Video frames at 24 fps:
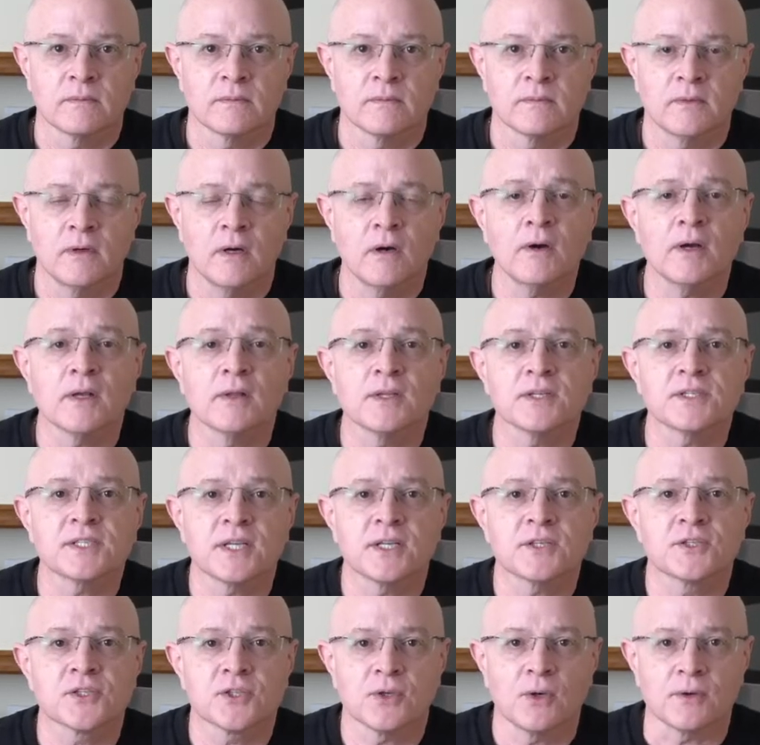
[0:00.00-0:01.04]
Alright, let's
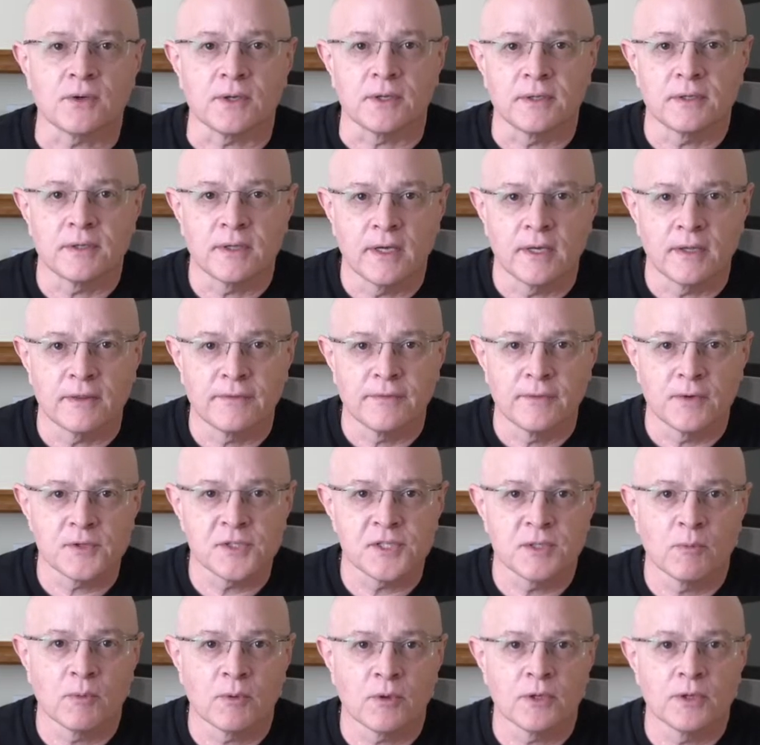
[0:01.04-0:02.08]
get started. The first
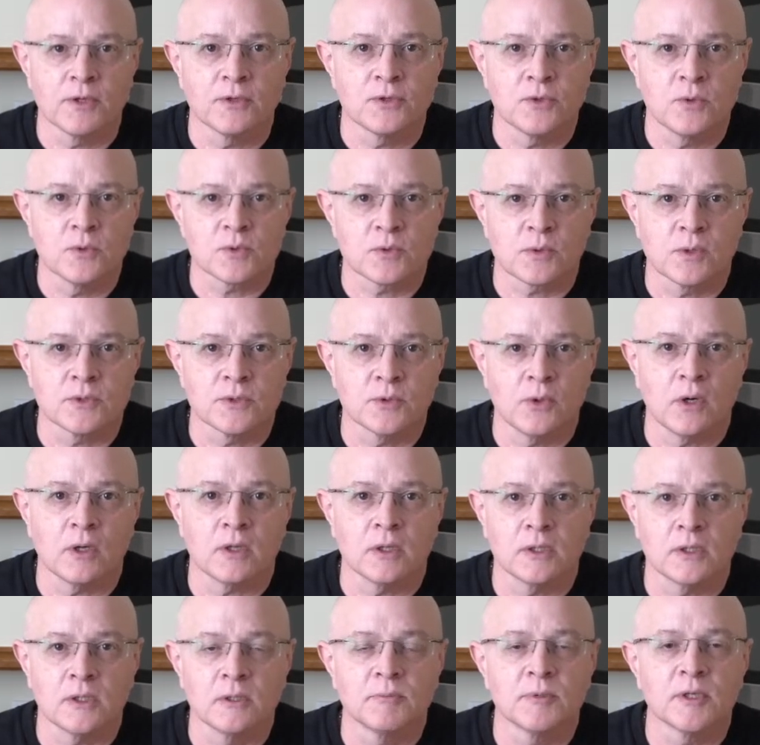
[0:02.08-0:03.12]
thing we're going to do is we're going to talk
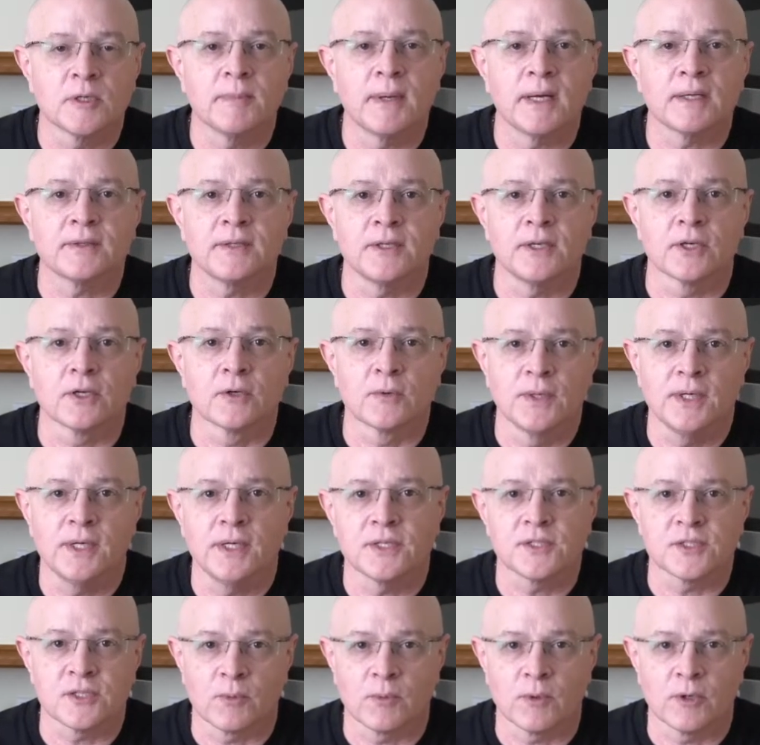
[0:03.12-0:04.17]
a little bit about the
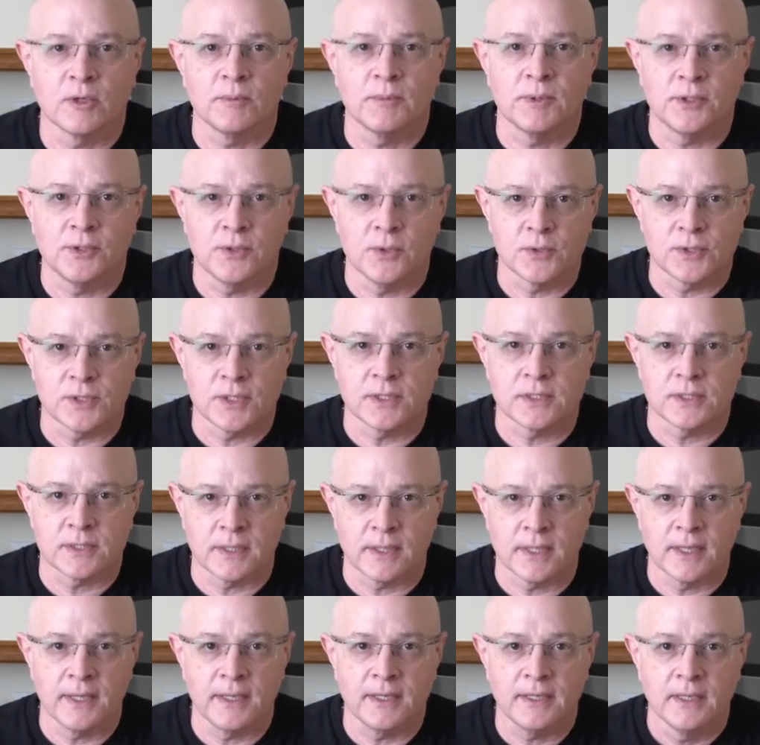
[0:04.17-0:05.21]
ingredients that we're going to be using
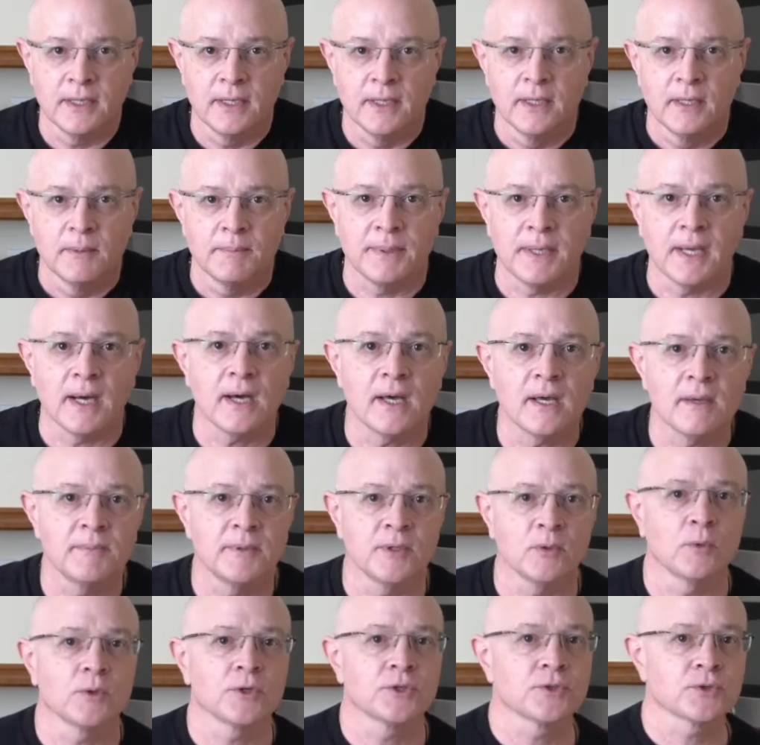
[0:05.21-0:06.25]
today. Behind
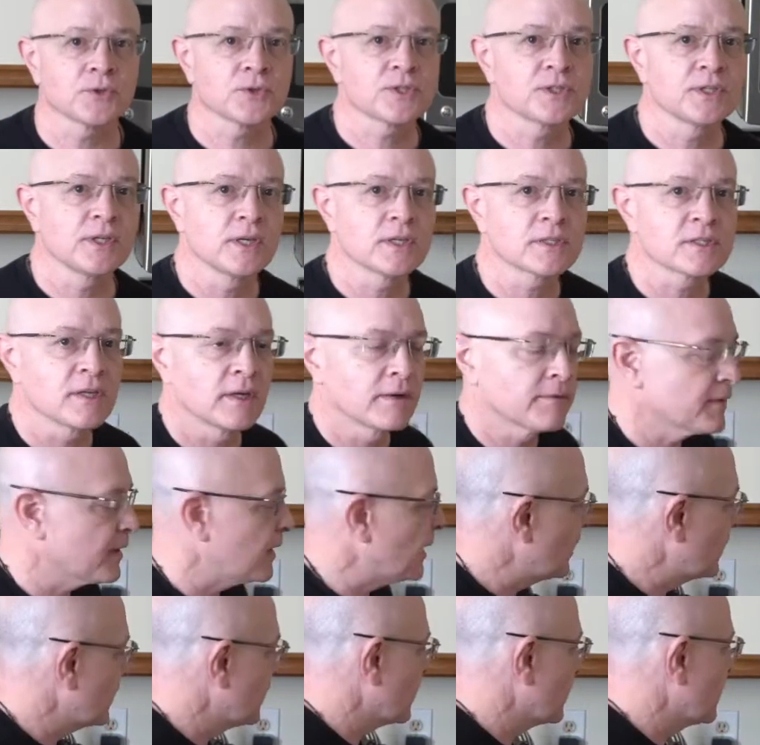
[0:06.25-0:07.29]
me, what you'll see is I've
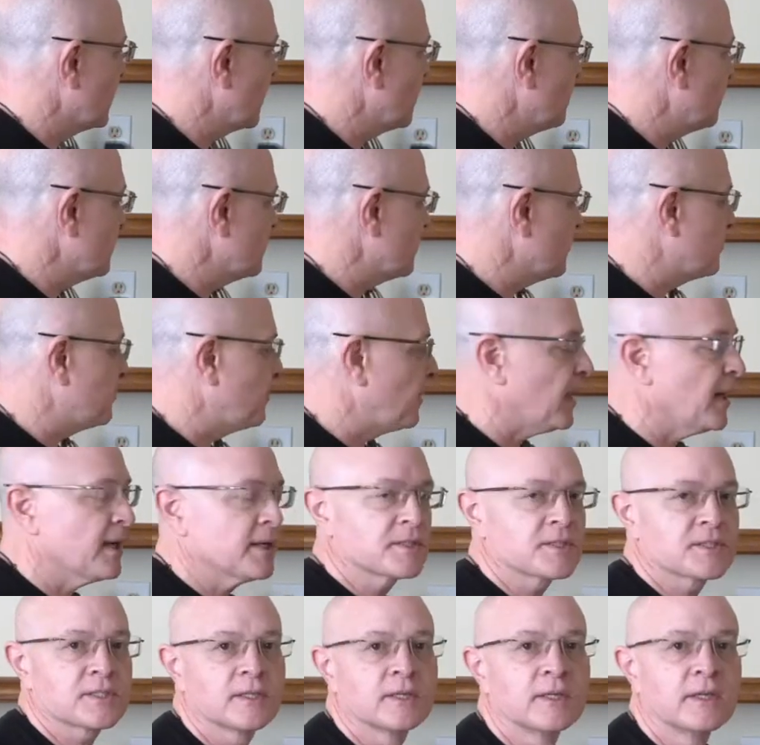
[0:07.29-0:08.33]
got a couple of
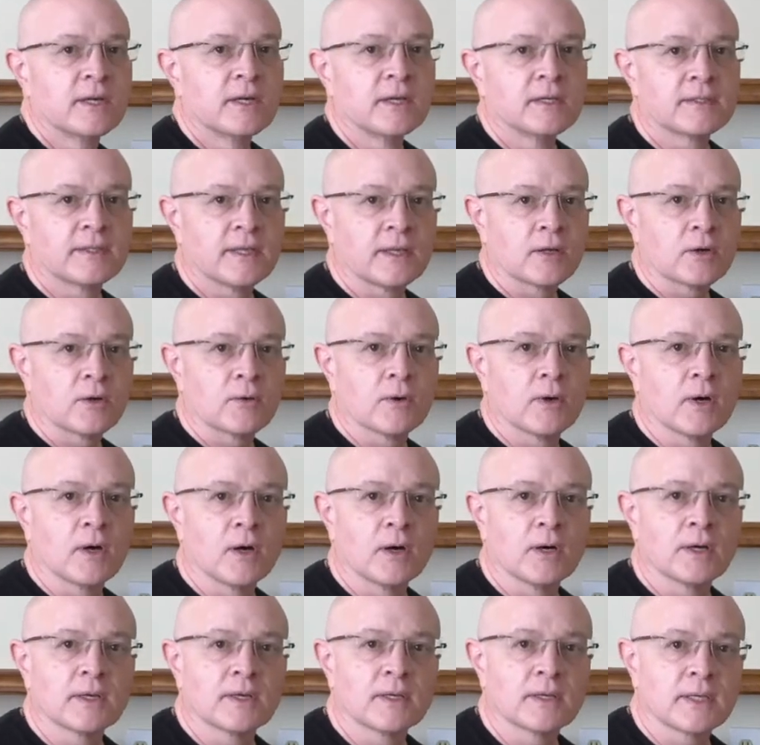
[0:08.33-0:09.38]
pots that
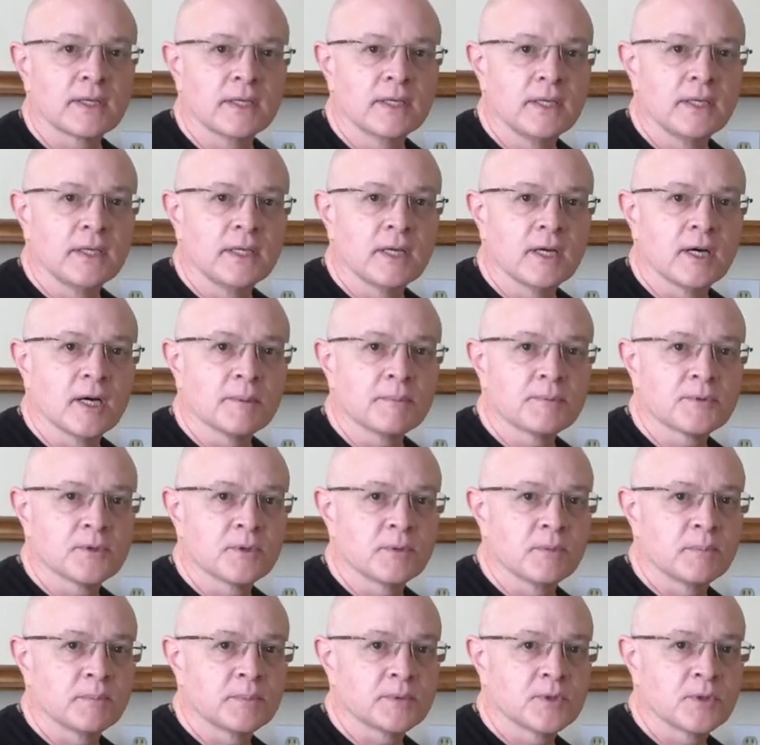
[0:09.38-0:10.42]
are heating up
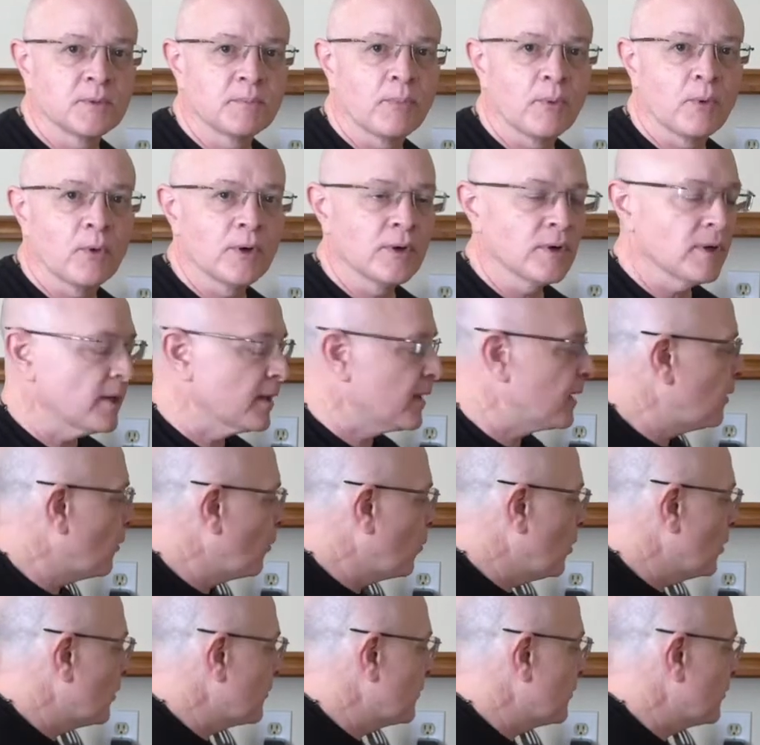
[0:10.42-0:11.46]
to boil. I
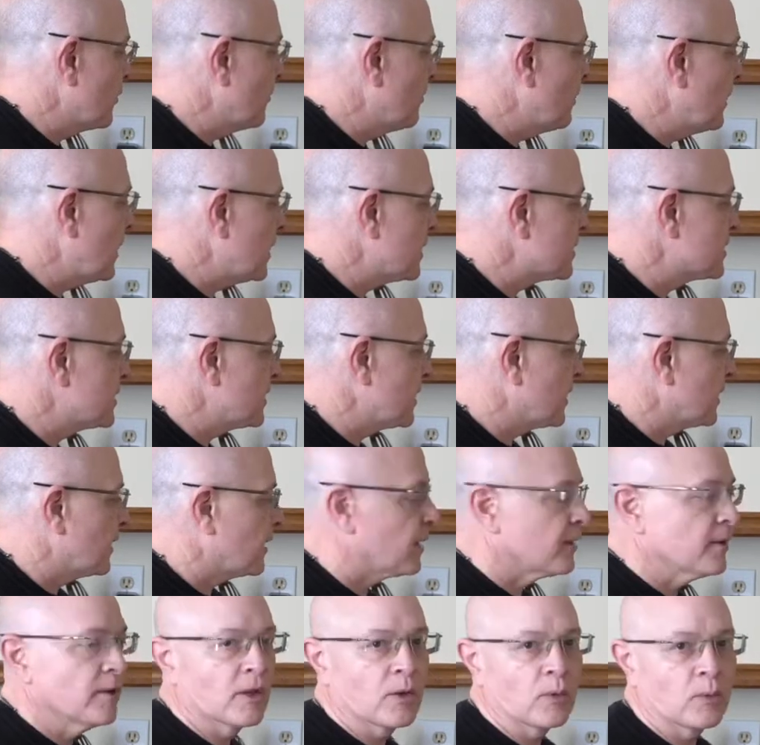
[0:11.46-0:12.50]
got one for the pasta, I
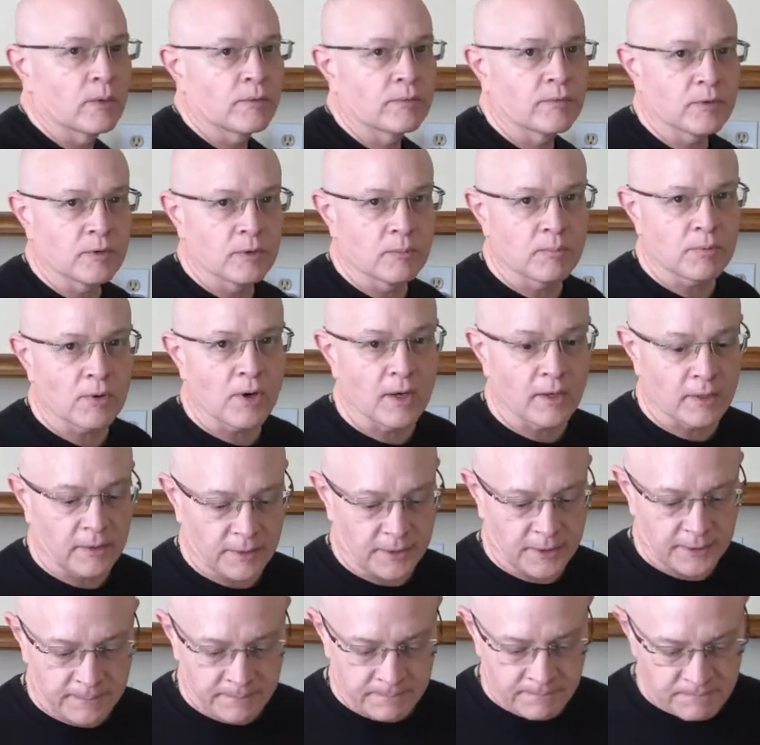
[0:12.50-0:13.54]
got another one for the broccoli.